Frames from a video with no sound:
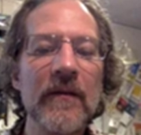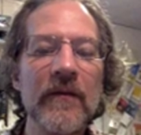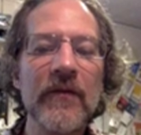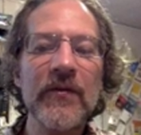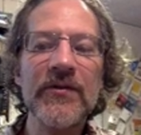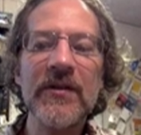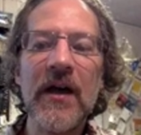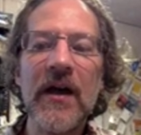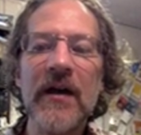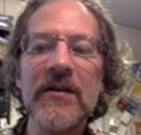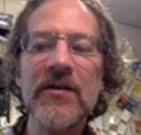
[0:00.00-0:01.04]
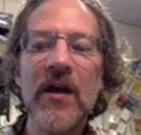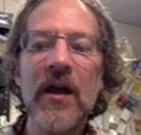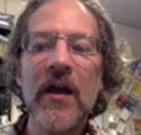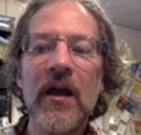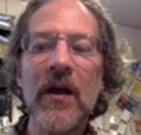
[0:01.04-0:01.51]
full size,
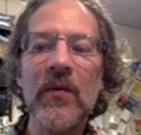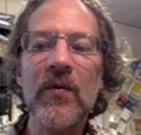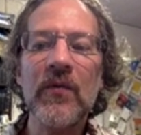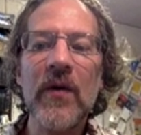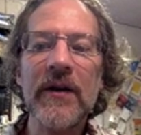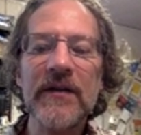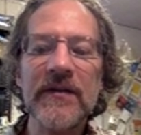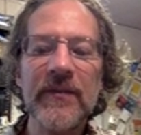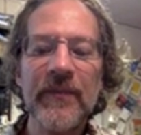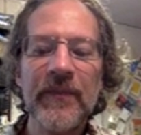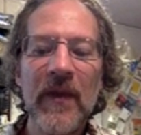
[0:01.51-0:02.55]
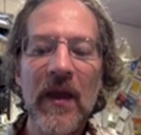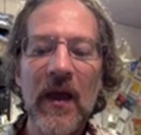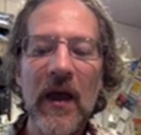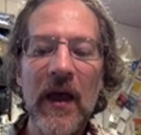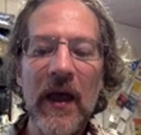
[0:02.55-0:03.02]
and we'll run it,
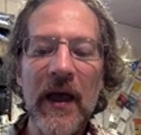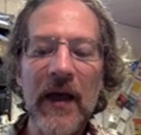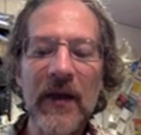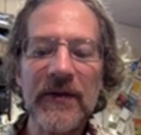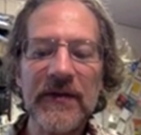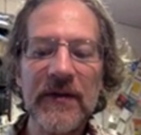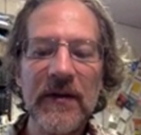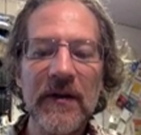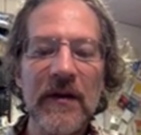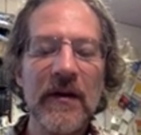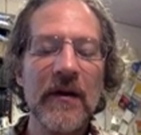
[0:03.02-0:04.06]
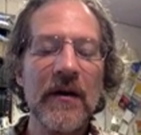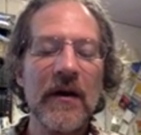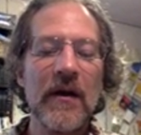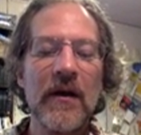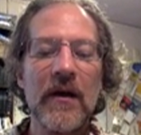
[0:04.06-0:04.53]
and
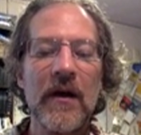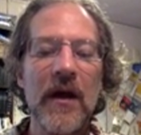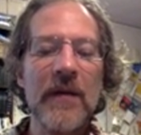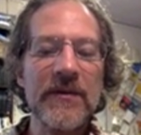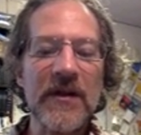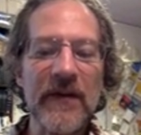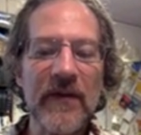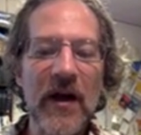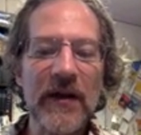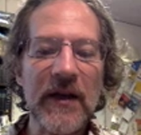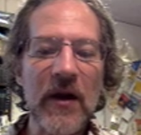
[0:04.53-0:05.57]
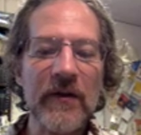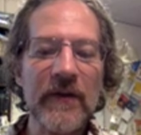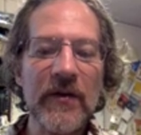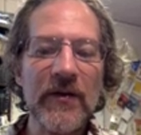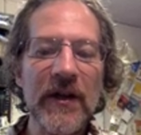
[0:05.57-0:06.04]
empty. I've got to get out of
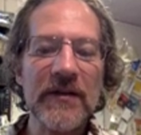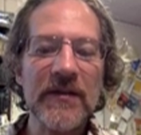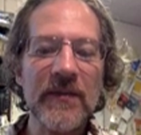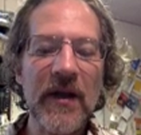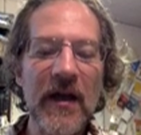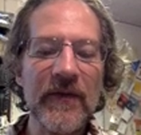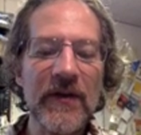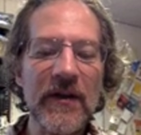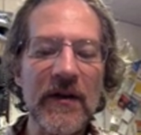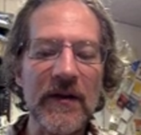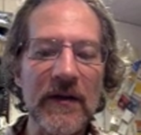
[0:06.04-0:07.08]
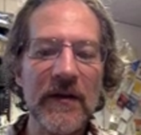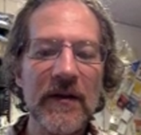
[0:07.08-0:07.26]
here and get some caffeine.